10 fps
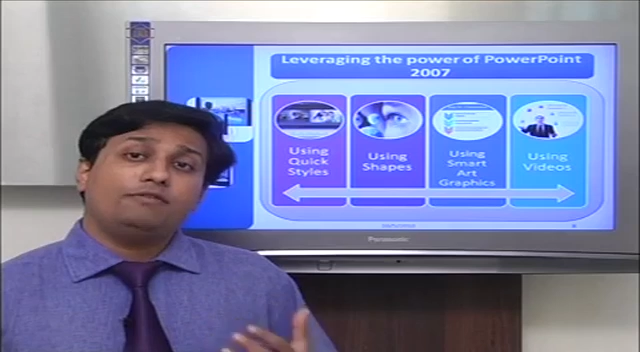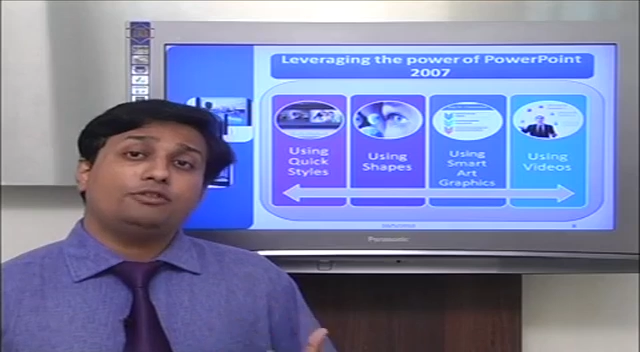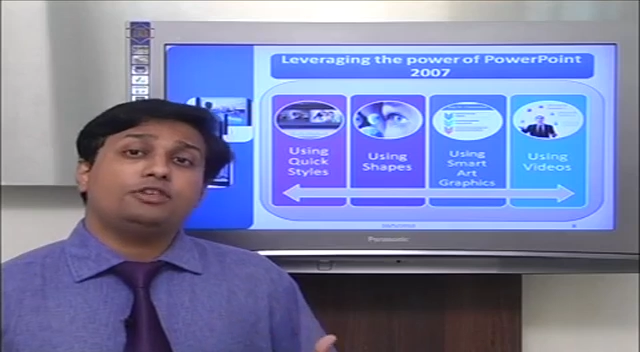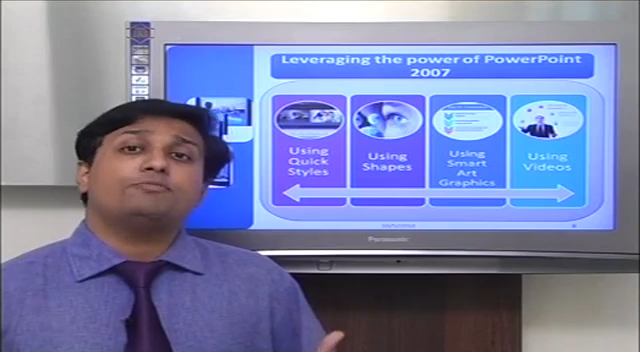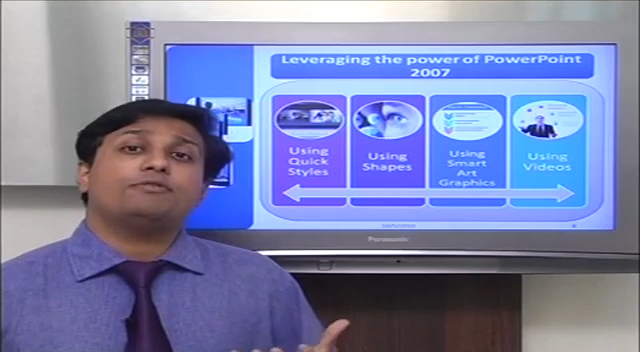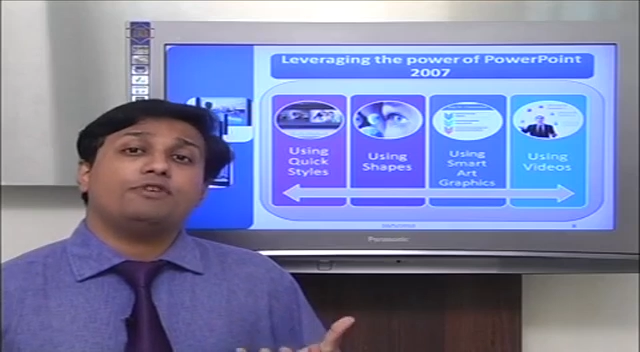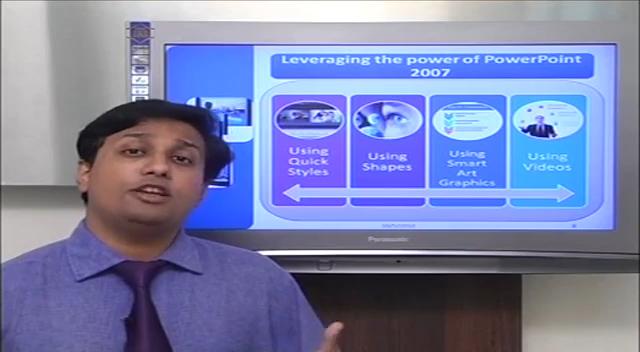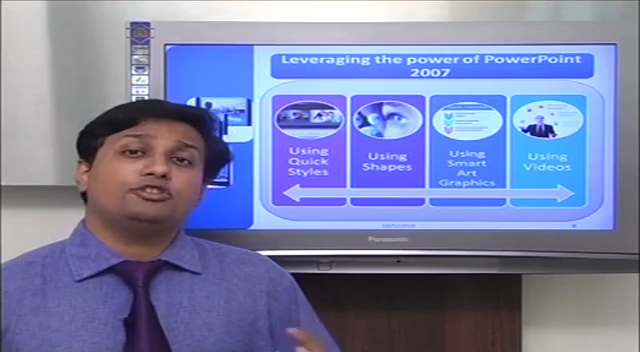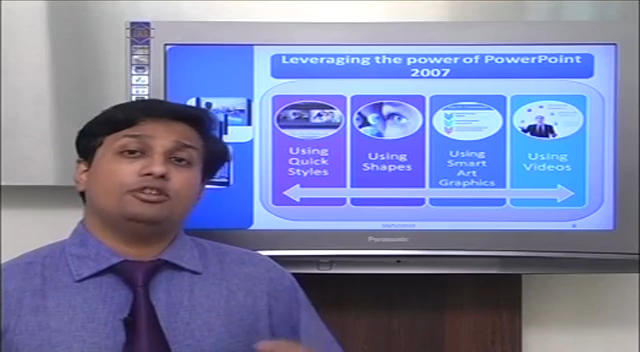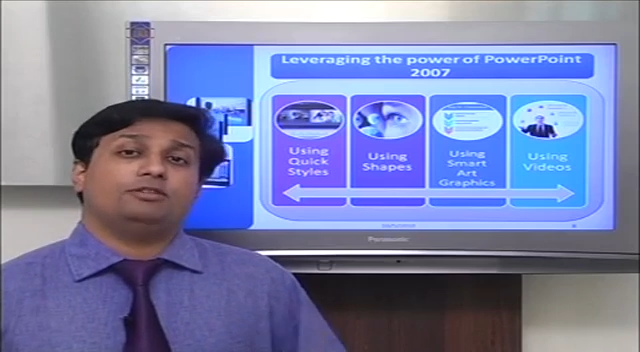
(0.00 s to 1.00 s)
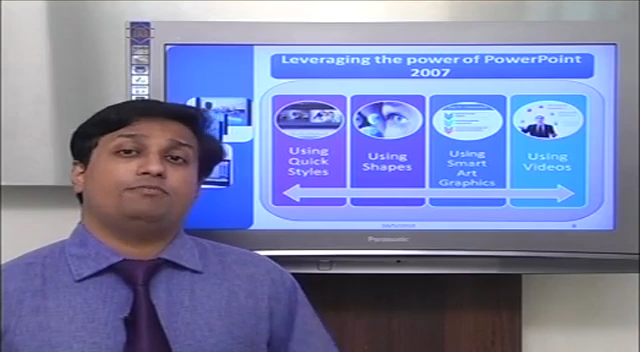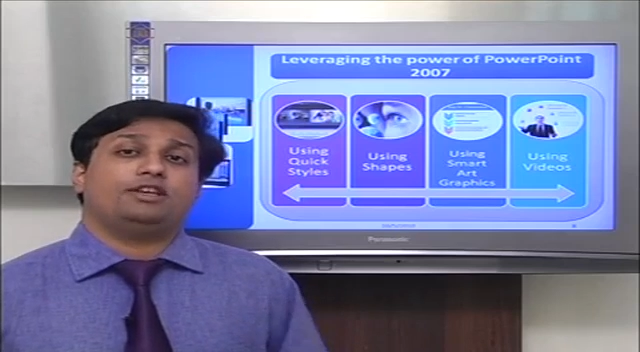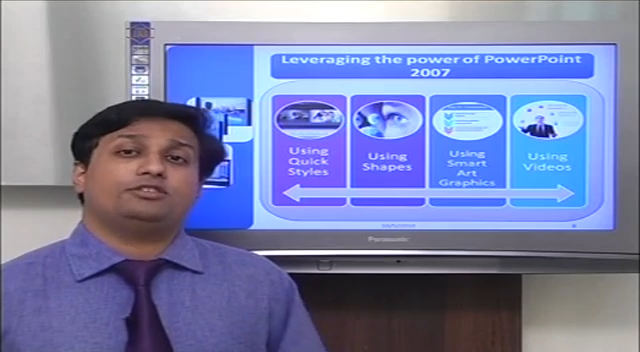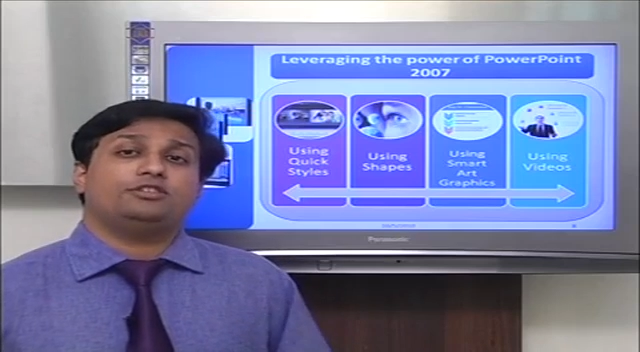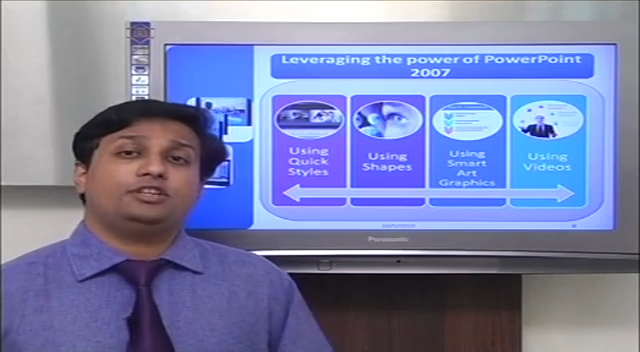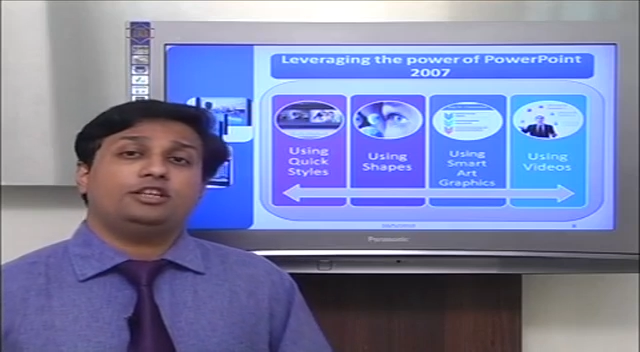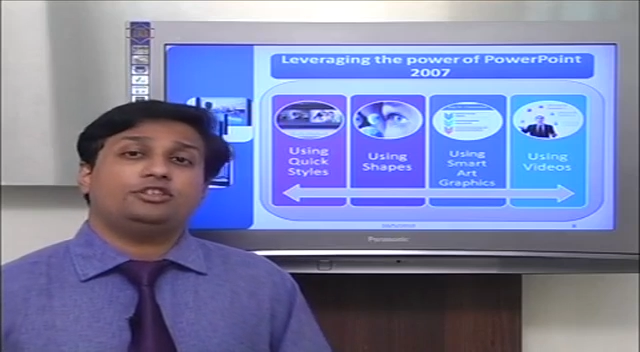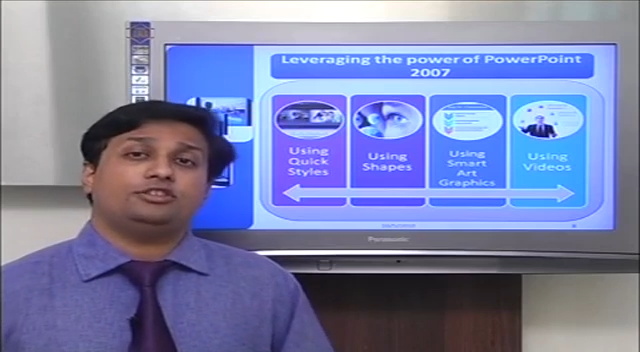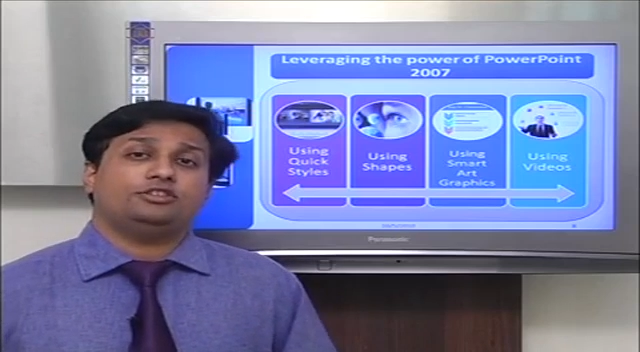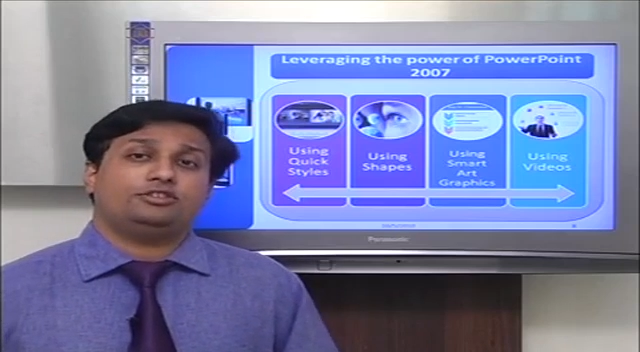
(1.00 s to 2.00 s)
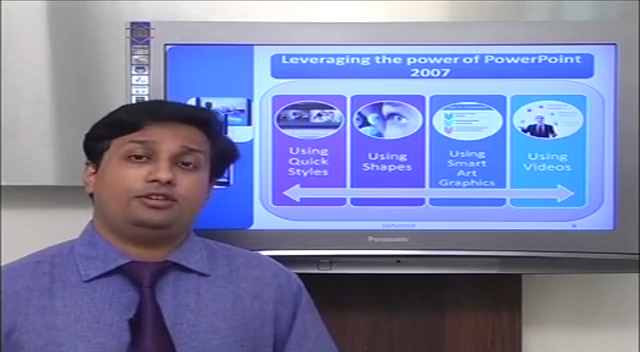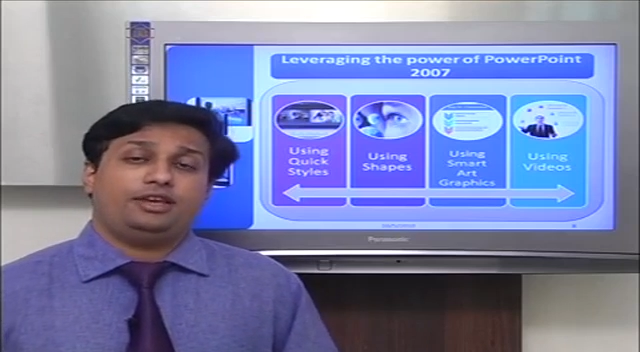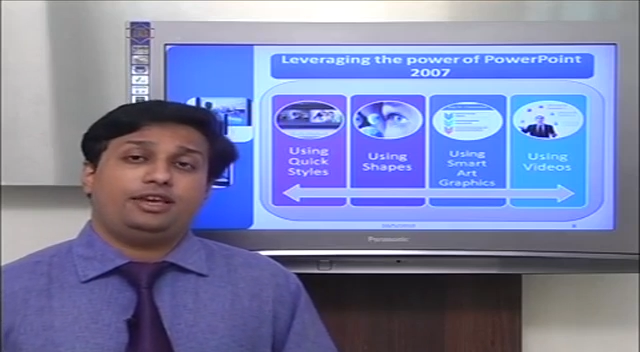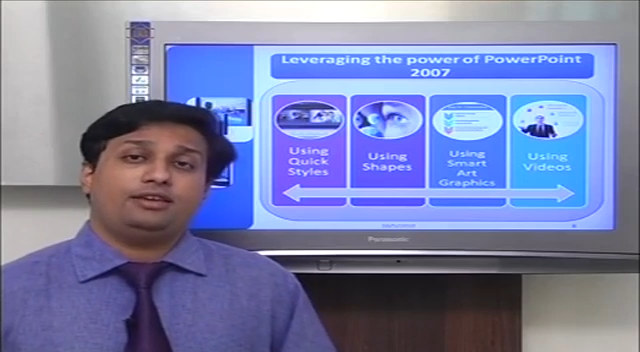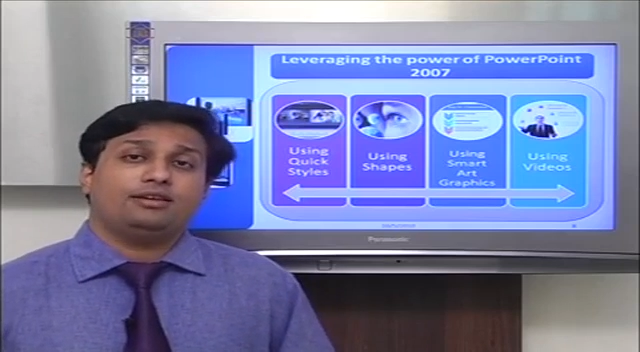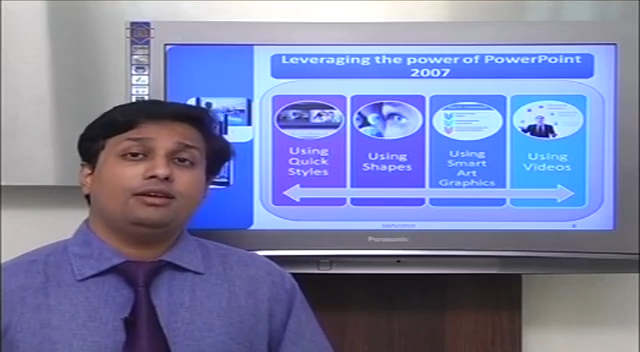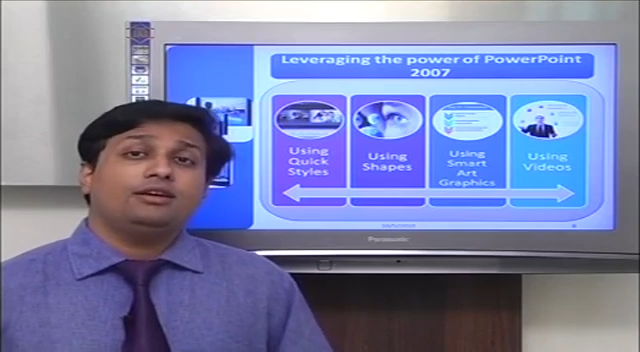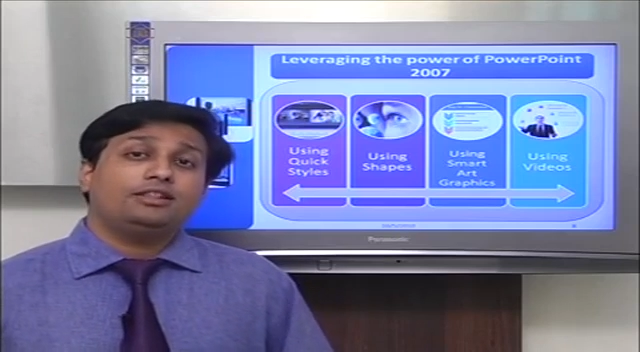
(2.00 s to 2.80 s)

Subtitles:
If you see professional presentations today,